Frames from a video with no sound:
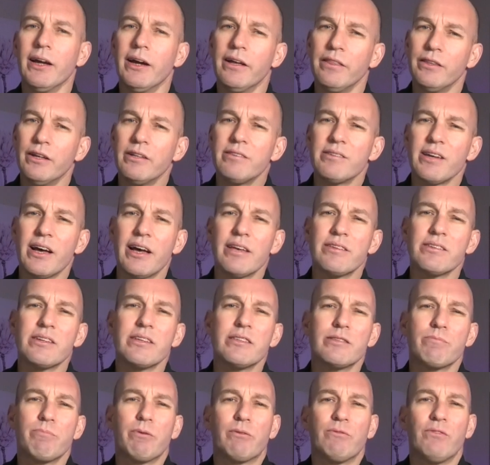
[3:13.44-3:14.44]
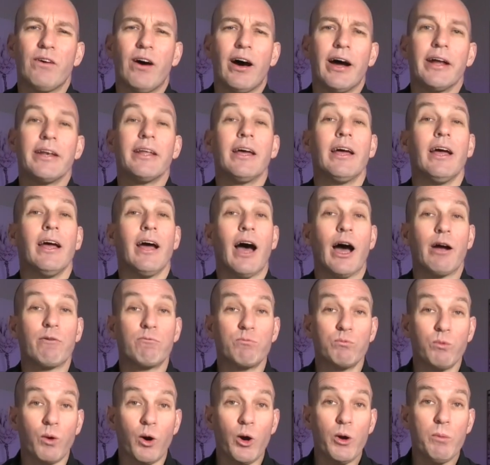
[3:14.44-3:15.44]
The task is to provide a
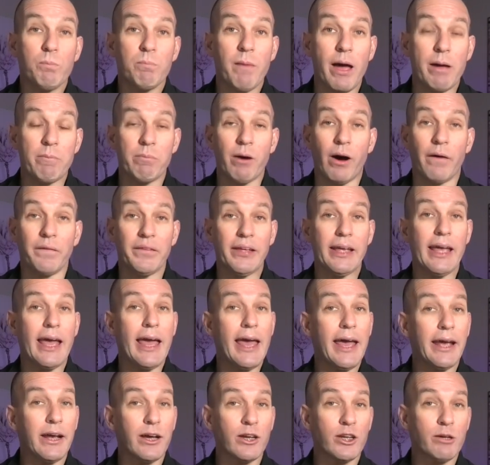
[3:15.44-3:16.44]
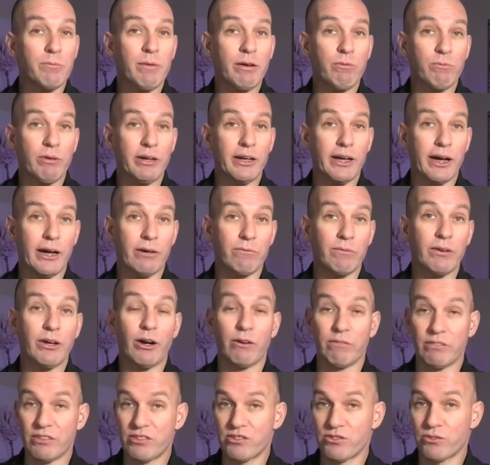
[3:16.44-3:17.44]
roadmap on the economic recovery
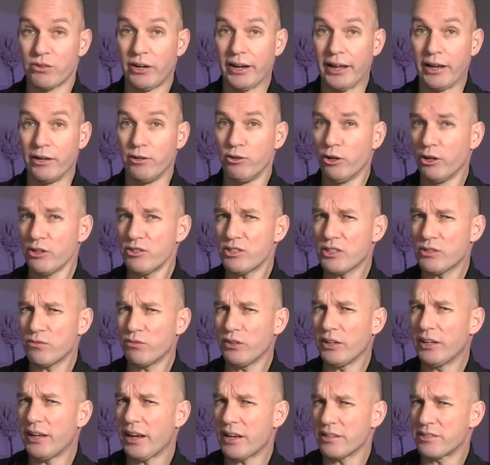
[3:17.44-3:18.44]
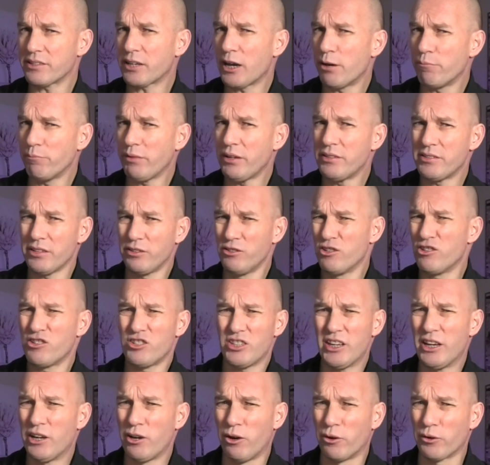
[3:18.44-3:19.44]
of Australia, not just for gas companies and their
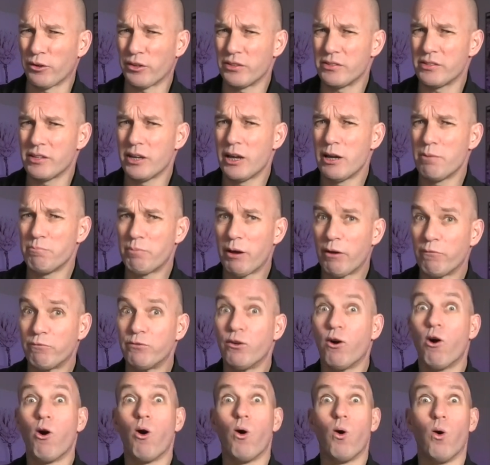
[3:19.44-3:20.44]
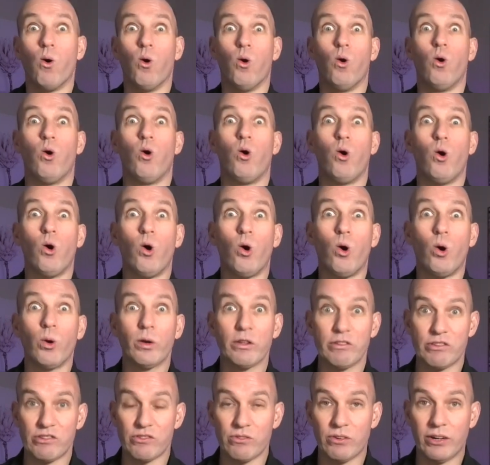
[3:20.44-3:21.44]
shareholders, but for all
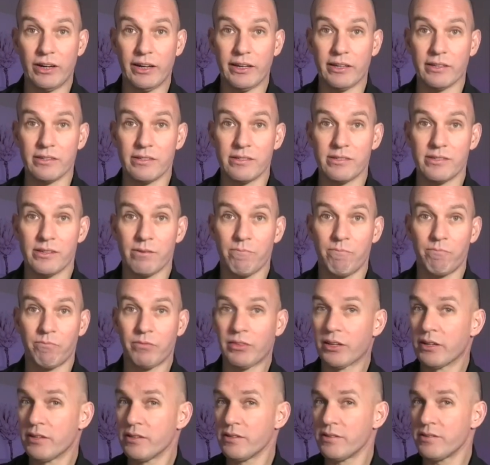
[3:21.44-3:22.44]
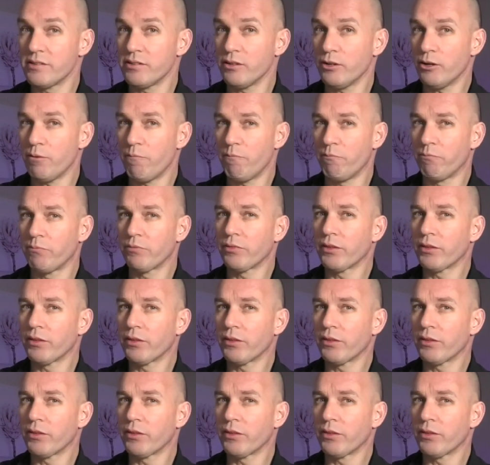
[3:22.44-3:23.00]
Australians. So